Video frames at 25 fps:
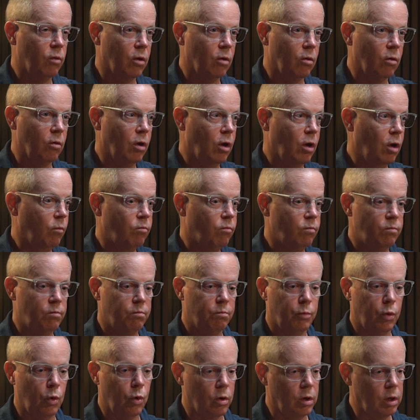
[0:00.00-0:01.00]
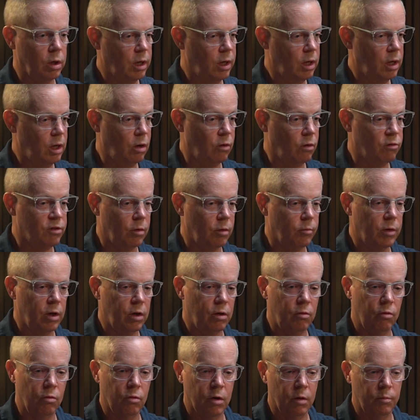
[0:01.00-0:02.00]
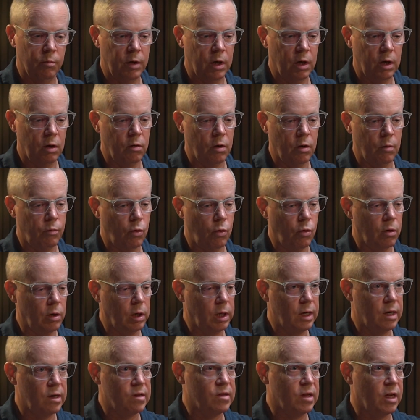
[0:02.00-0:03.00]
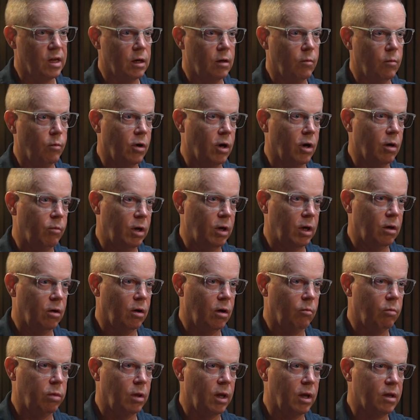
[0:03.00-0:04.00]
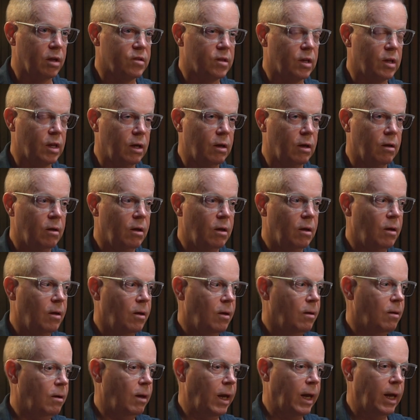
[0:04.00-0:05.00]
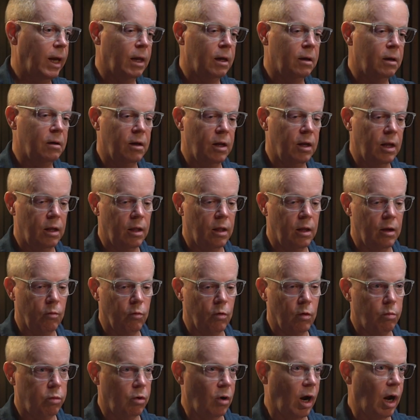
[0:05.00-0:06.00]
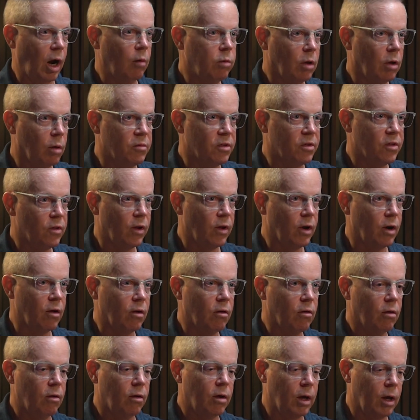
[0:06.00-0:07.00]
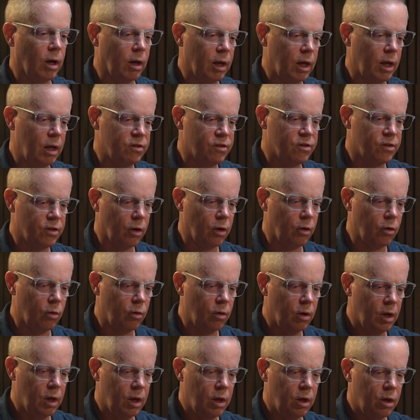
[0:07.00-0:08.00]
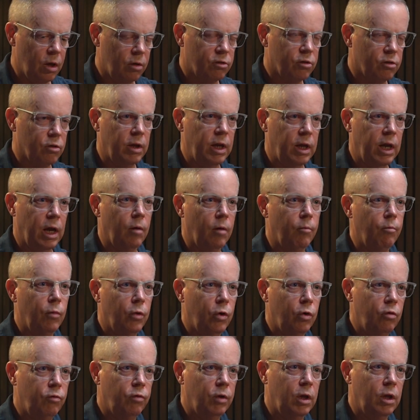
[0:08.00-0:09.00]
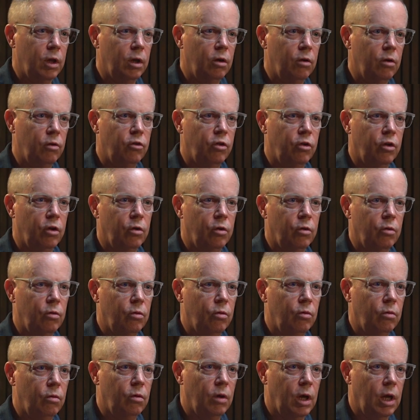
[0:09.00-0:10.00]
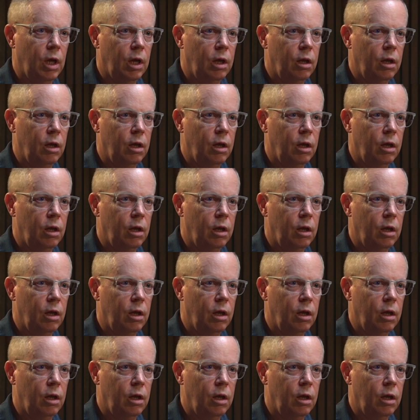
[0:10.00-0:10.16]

They're poorly, somebody grew up near a poorly designed apartment complex and there were problems there. So yeah, moving to